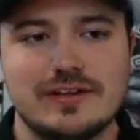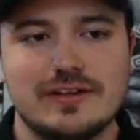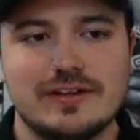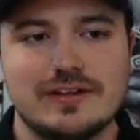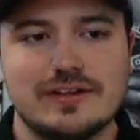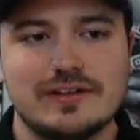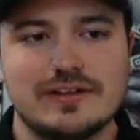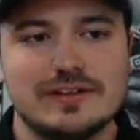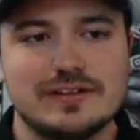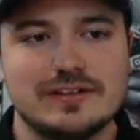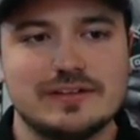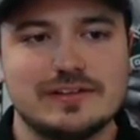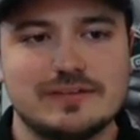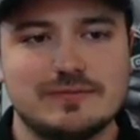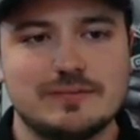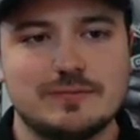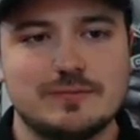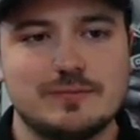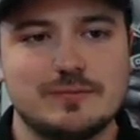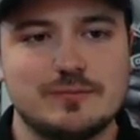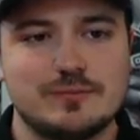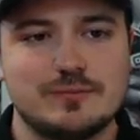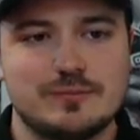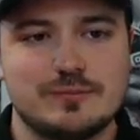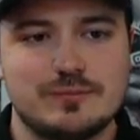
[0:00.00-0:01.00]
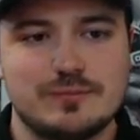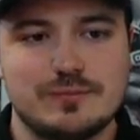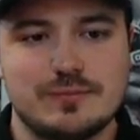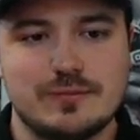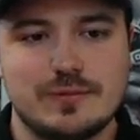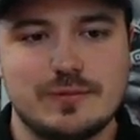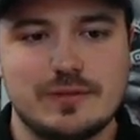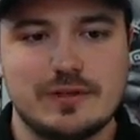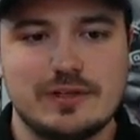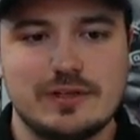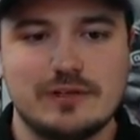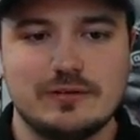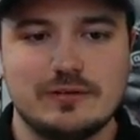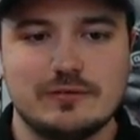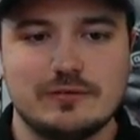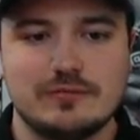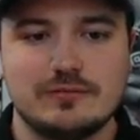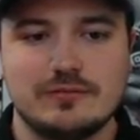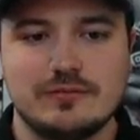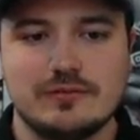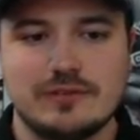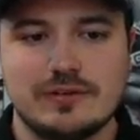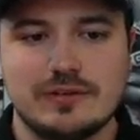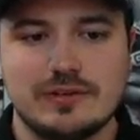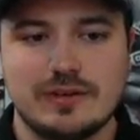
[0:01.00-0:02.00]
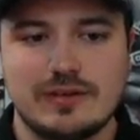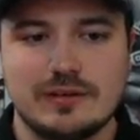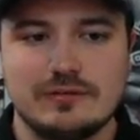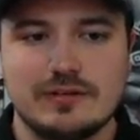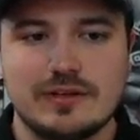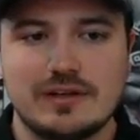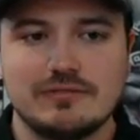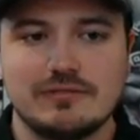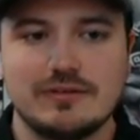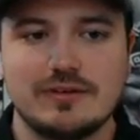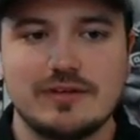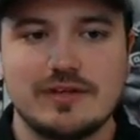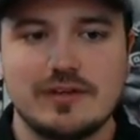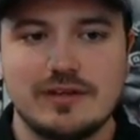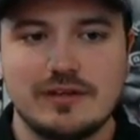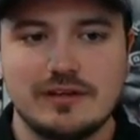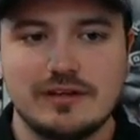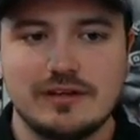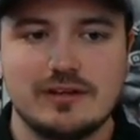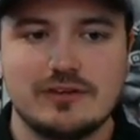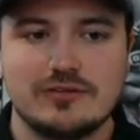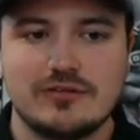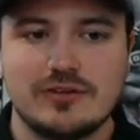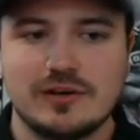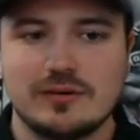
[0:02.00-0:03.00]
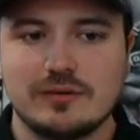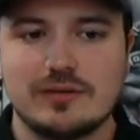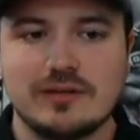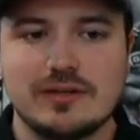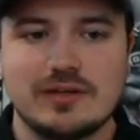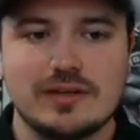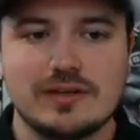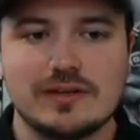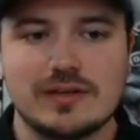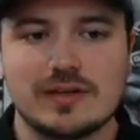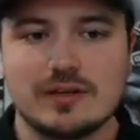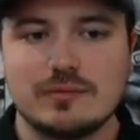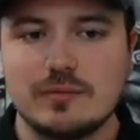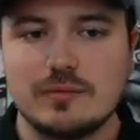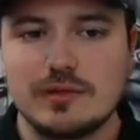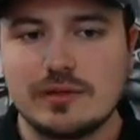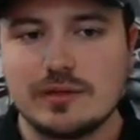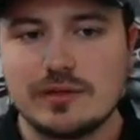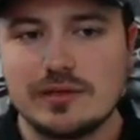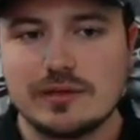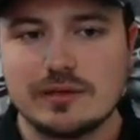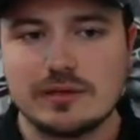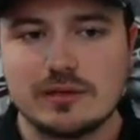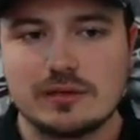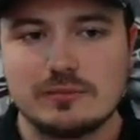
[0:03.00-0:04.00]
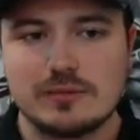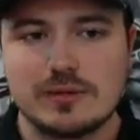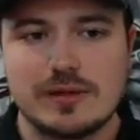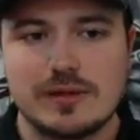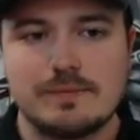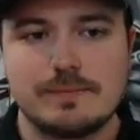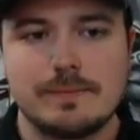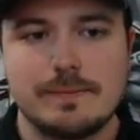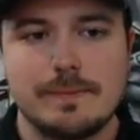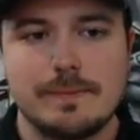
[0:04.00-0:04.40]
I would definitely try to lean on the community a little bit.